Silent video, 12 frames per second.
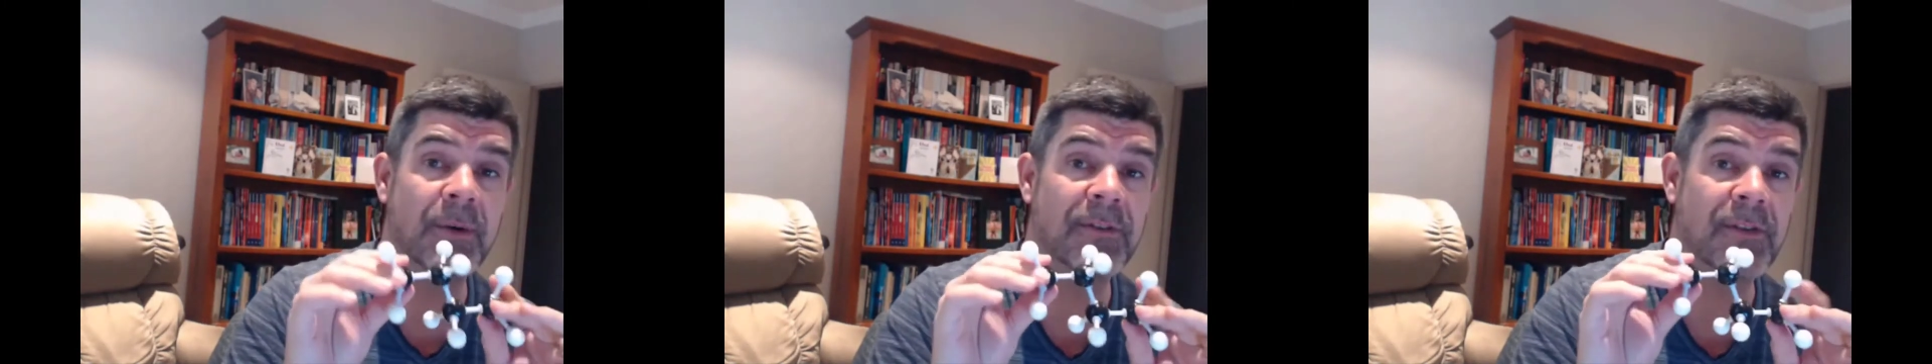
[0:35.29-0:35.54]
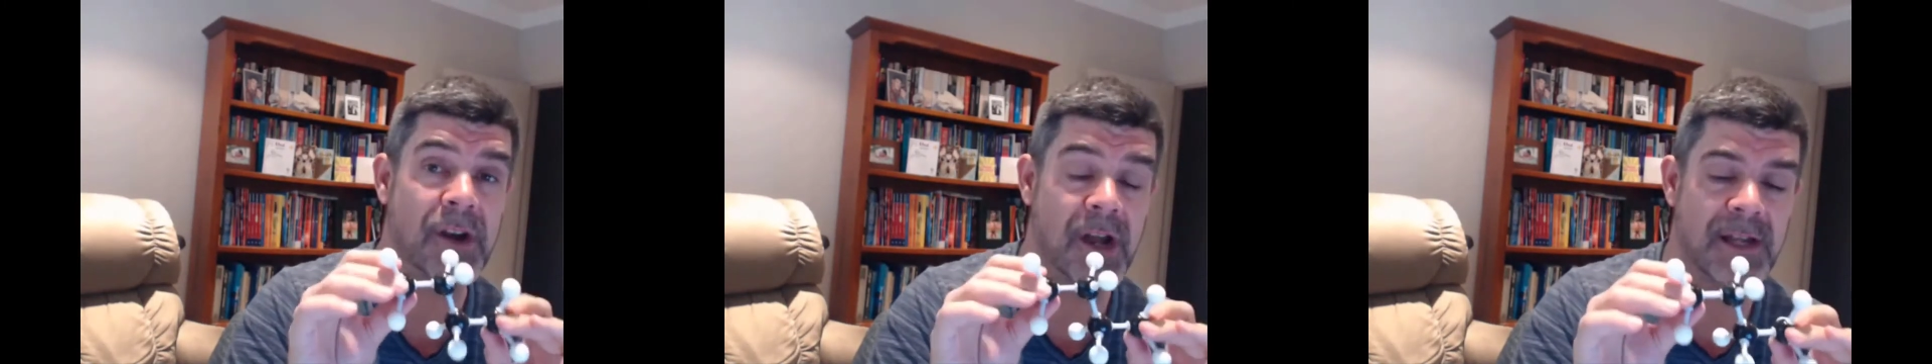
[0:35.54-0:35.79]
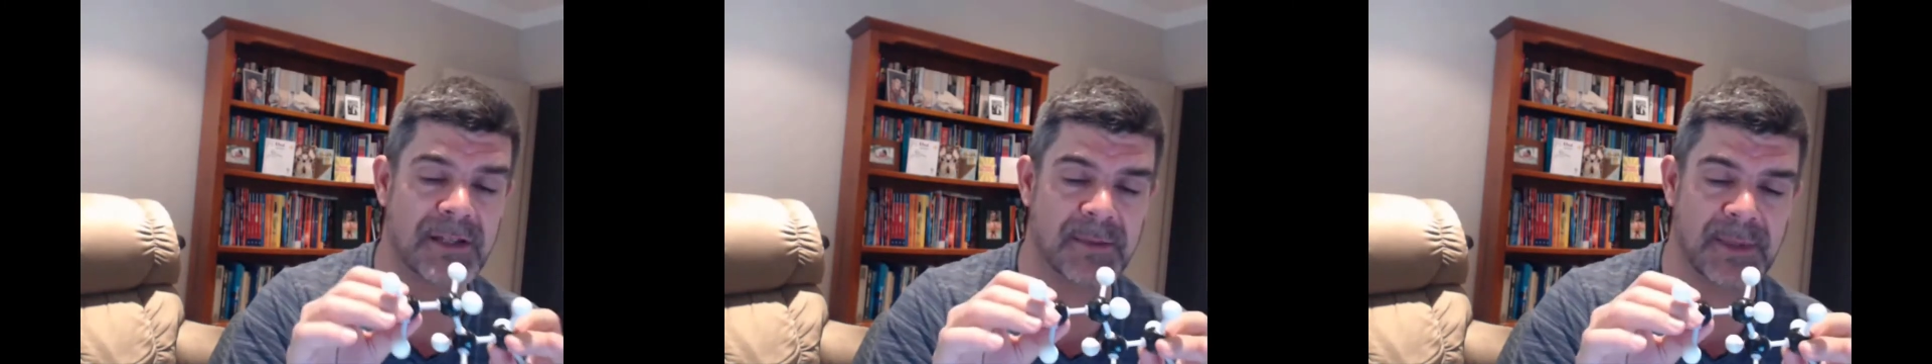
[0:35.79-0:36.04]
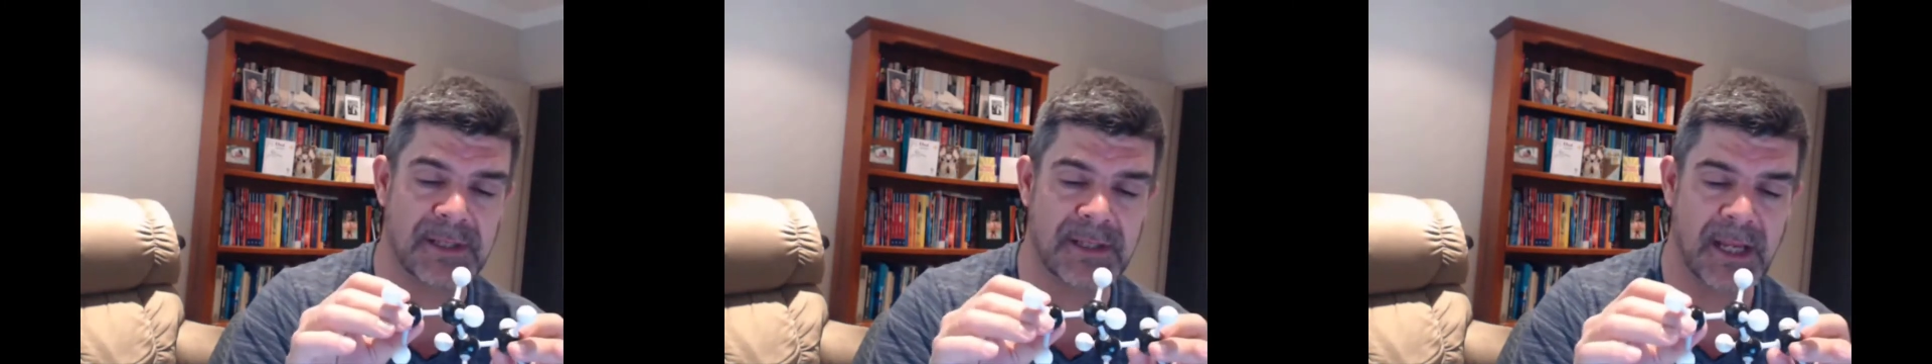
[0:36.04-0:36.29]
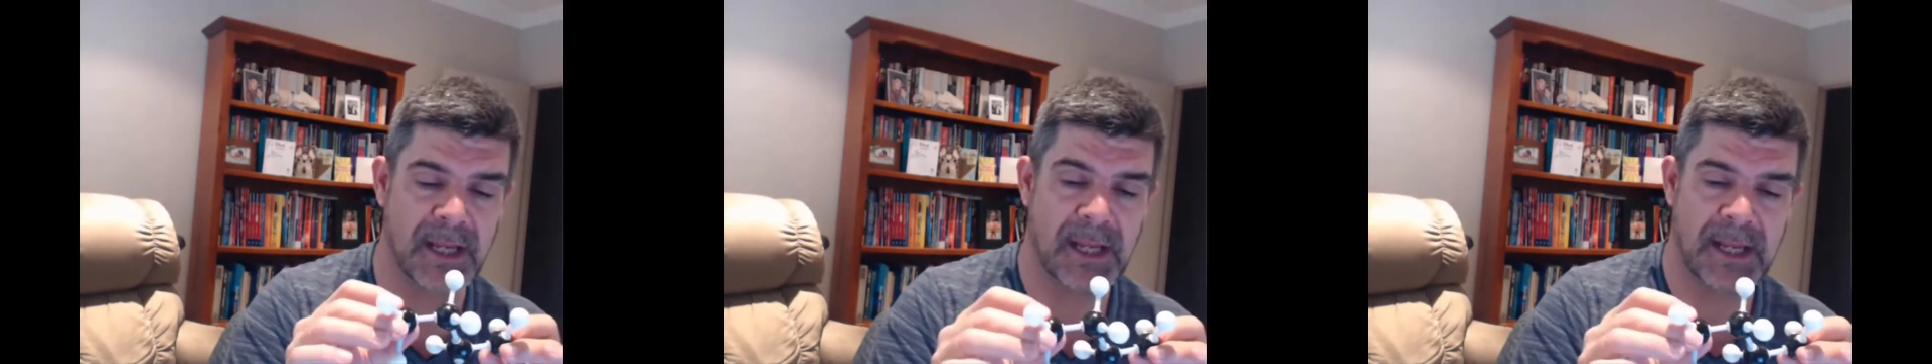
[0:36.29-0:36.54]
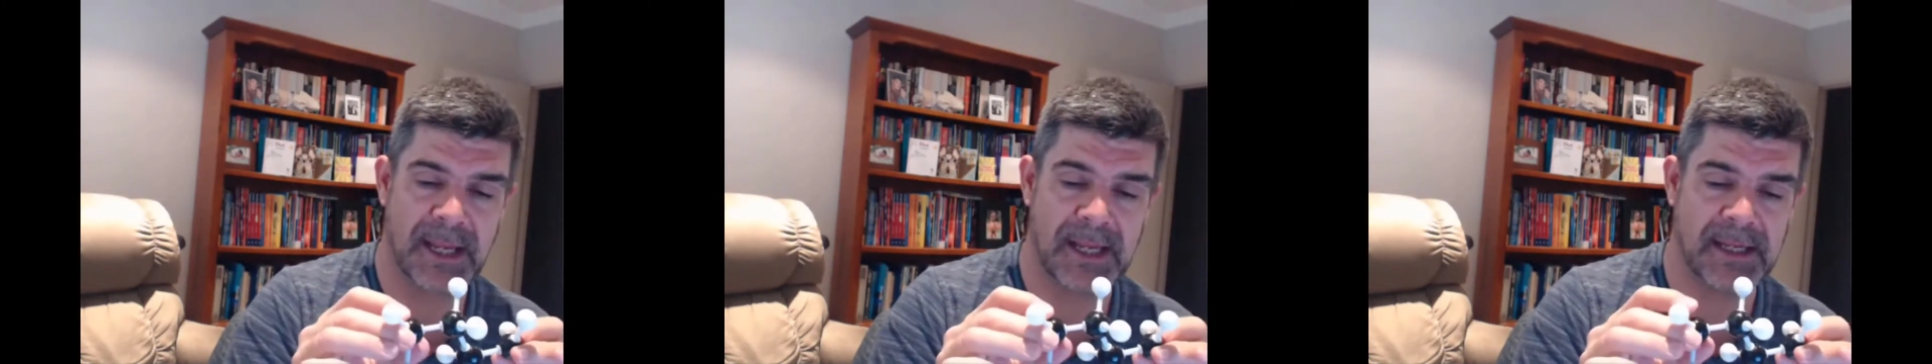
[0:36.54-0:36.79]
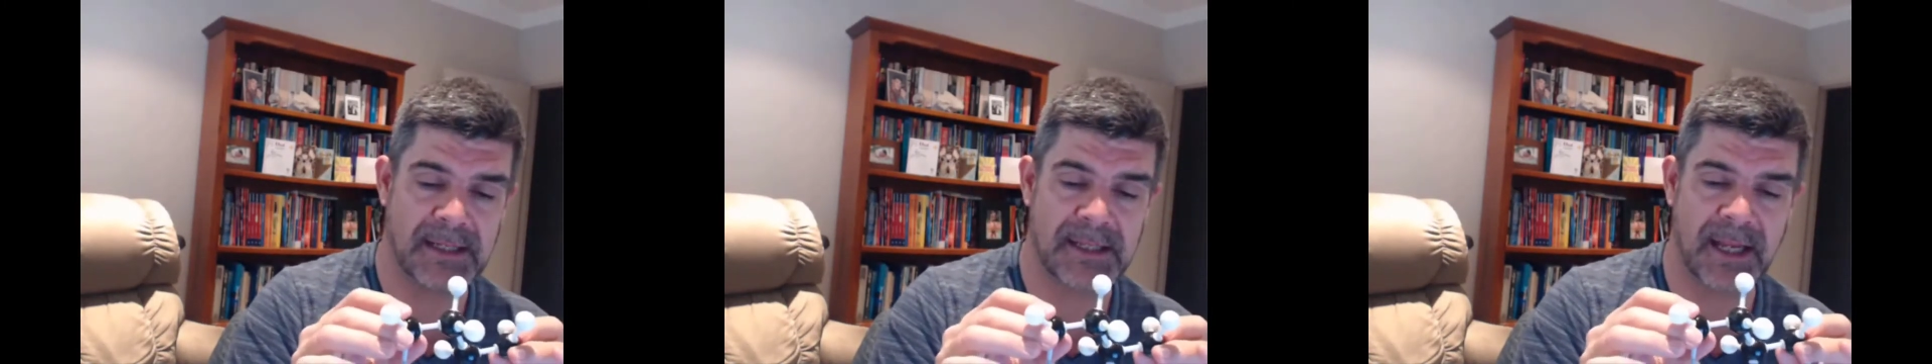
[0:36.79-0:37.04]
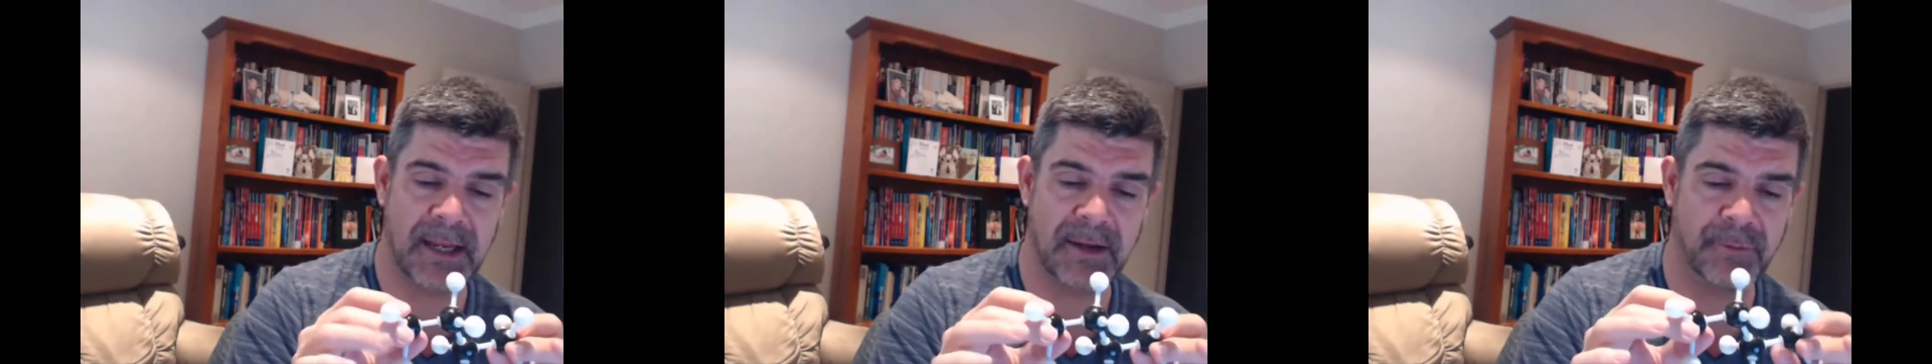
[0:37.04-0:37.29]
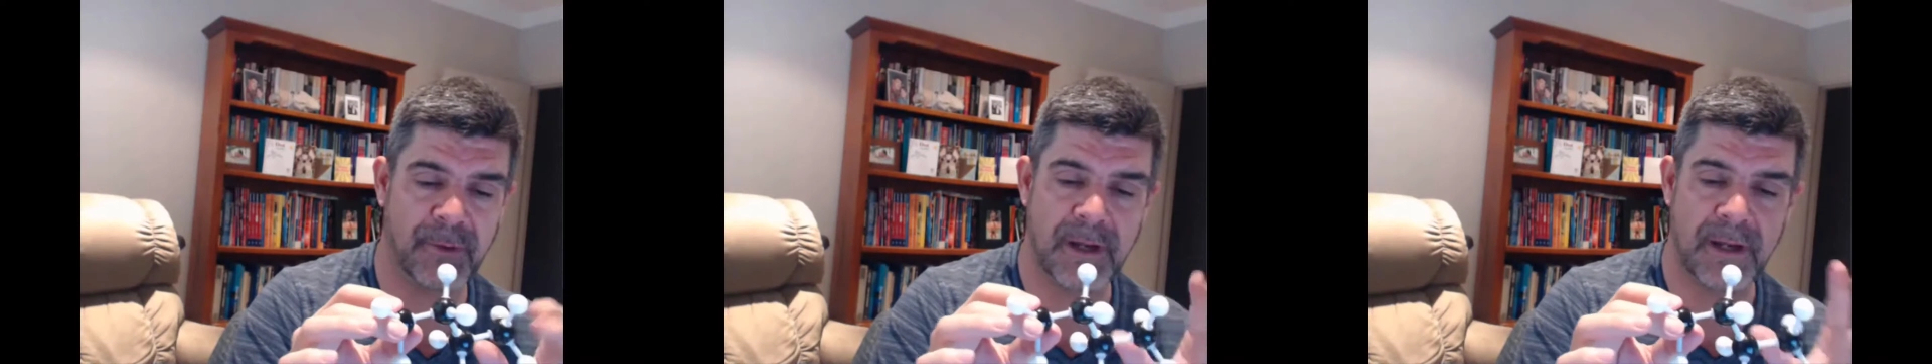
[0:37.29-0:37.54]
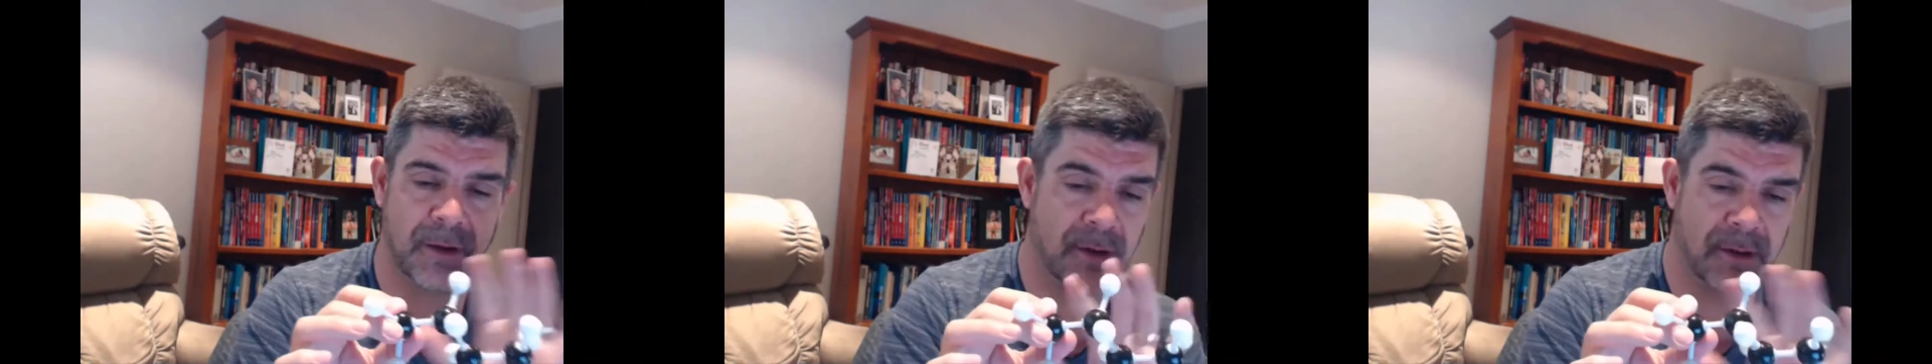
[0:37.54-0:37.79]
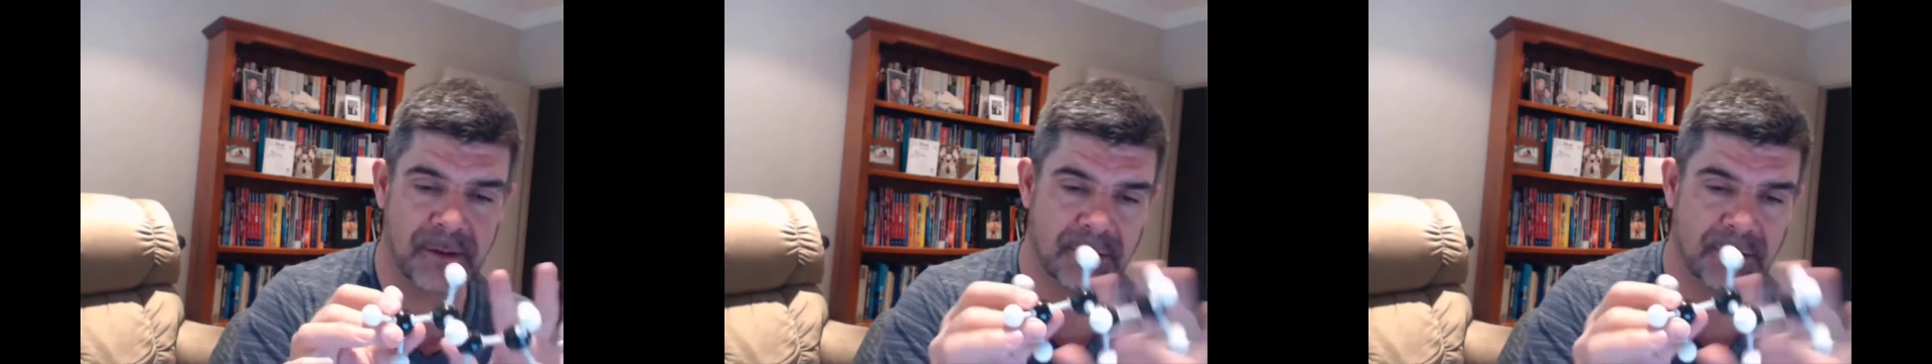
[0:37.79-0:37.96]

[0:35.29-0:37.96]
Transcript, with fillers: we've got isomers is if we